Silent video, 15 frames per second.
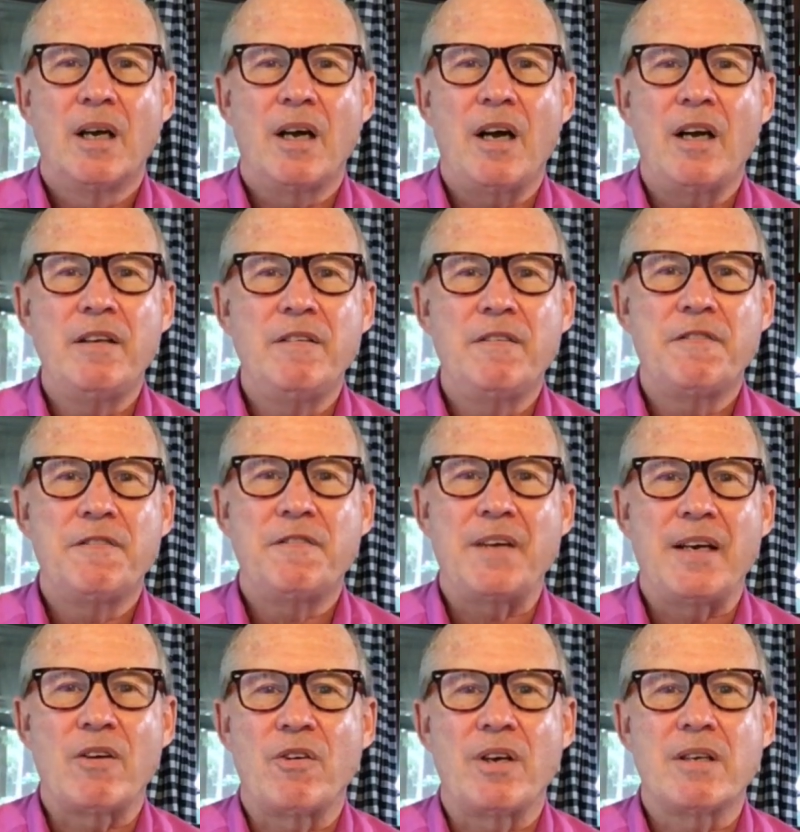
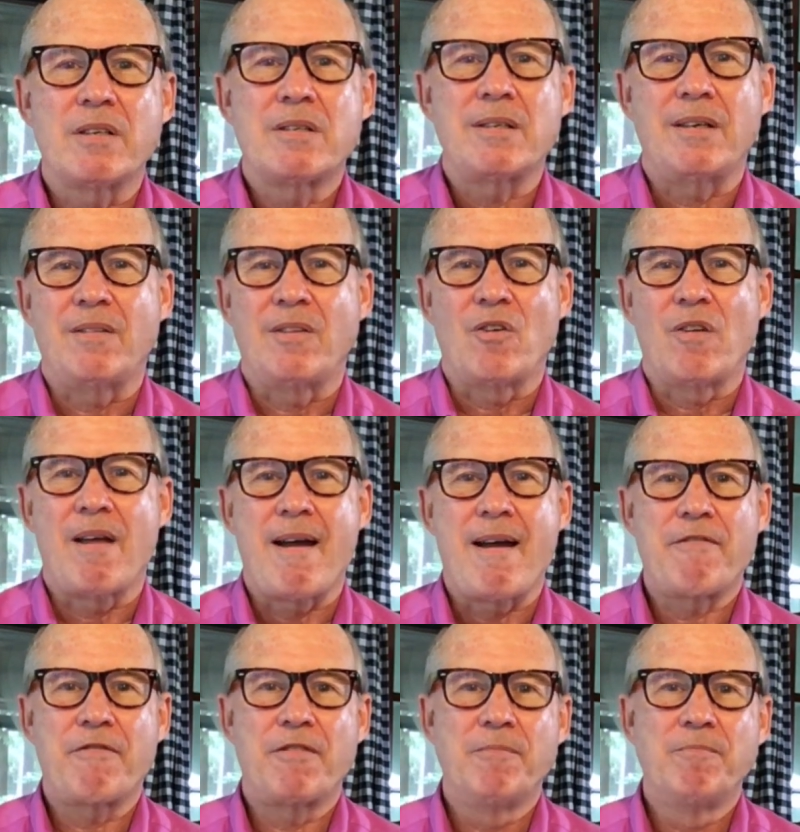unfairness in their
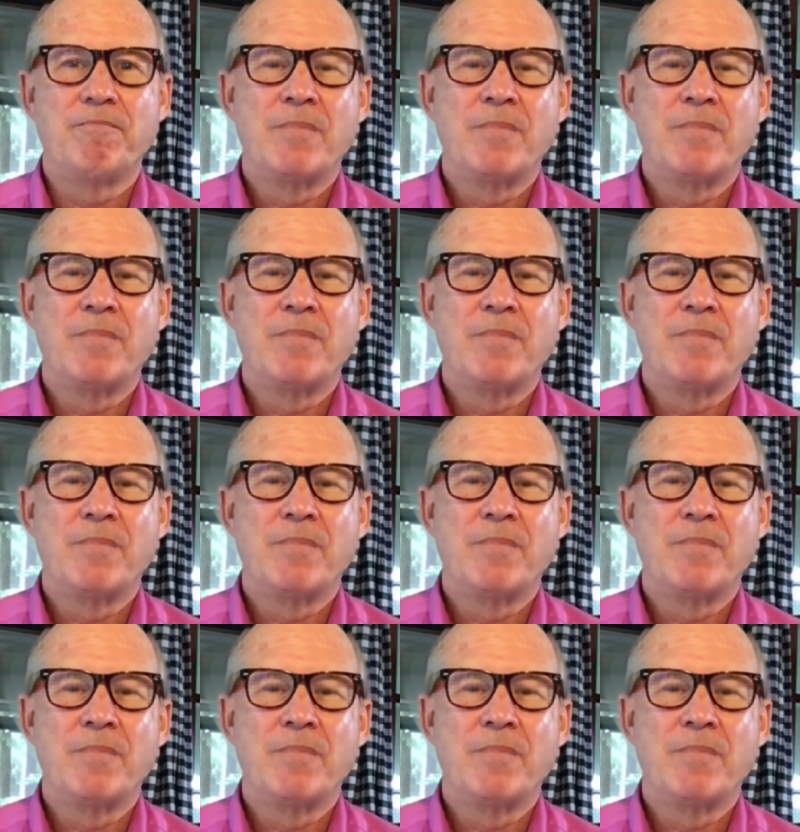life.